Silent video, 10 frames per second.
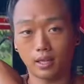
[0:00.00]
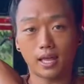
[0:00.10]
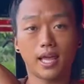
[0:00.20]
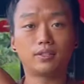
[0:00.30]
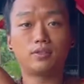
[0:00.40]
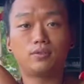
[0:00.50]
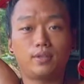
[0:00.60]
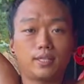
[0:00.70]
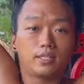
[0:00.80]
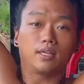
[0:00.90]
I like to do
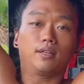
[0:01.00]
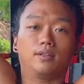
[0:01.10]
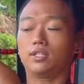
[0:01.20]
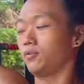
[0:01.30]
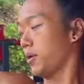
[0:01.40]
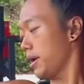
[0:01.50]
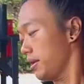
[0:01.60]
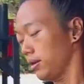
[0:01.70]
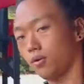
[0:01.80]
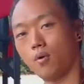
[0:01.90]
this way,
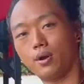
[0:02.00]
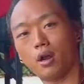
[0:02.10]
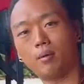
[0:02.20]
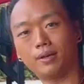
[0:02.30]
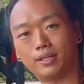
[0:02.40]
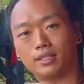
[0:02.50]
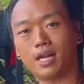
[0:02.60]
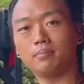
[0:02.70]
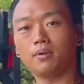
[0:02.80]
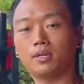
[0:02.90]
one arm at a
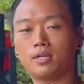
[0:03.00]
time,